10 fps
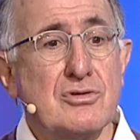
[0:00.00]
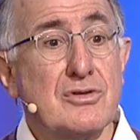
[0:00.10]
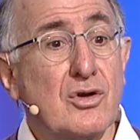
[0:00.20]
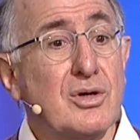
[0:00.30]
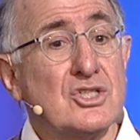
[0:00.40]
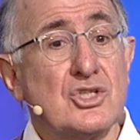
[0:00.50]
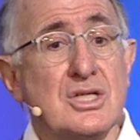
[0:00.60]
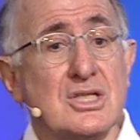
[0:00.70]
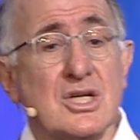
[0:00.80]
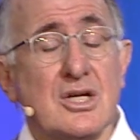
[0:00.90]
And the question
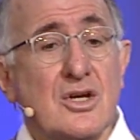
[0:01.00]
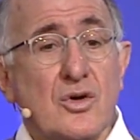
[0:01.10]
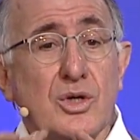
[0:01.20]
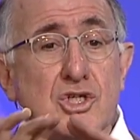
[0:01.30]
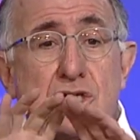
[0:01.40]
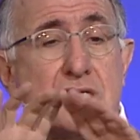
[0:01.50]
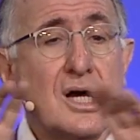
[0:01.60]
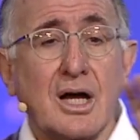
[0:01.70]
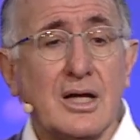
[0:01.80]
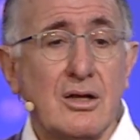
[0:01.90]
is, which
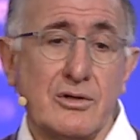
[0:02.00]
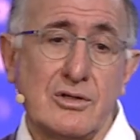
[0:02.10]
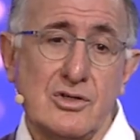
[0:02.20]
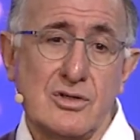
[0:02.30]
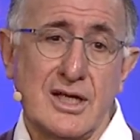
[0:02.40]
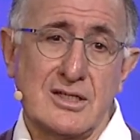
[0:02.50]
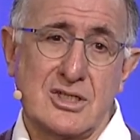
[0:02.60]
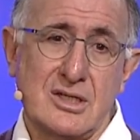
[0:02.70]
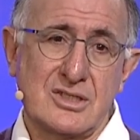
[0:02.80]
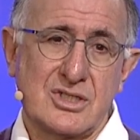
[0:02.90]
dialogue are you going to
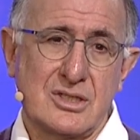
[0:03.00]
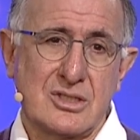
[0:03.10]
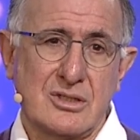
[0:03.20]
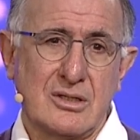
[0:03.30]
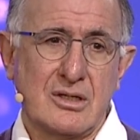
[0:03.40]
listen to?